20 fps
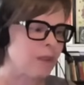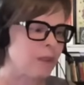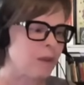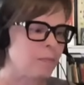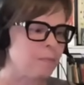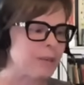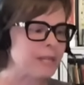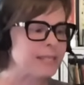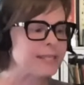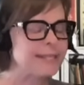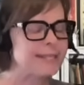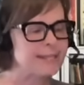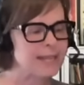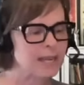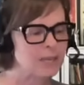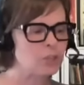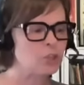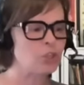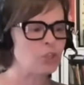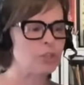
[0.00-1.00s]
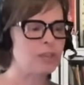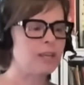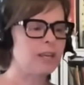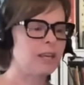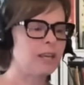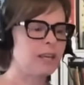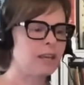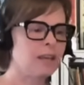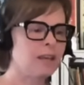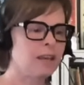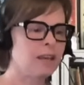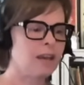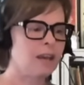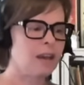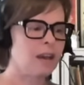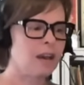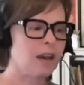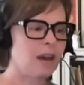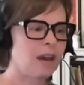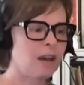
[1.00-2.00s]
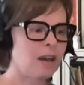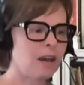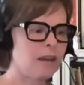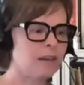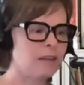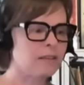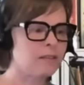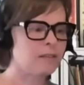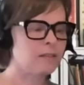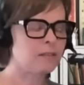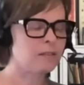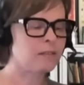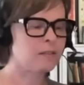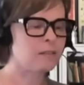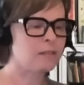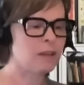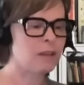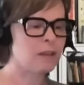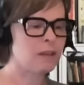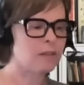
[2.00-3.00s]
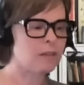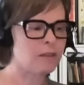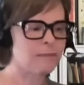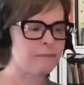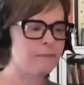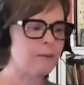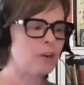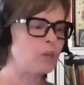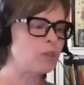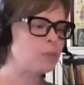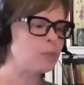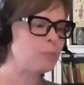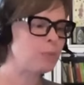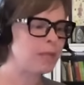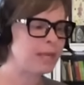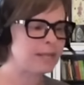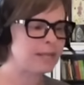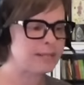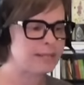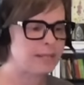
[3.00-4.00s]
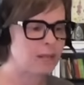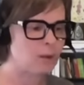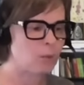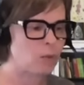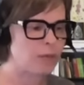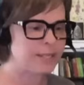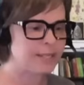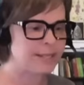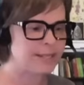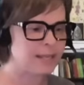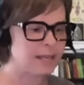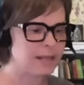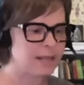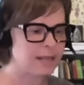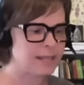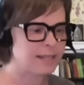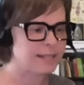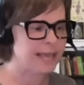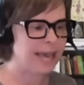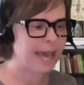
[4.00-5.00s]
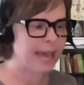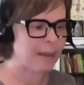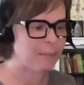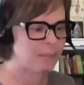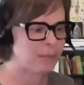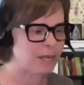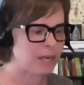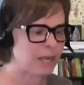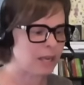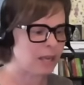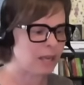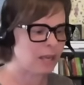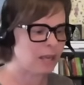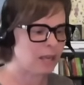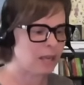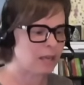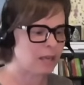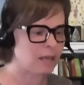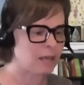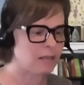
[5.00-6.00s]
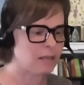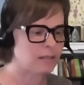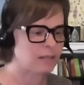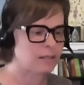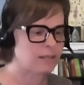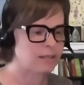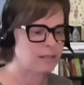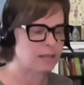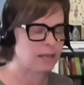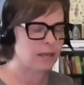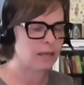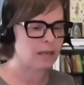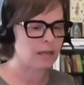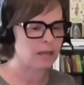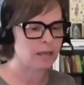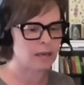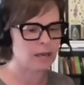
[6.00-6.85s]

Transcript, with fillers: but essentially, uh, the, the first place that we see this happening is in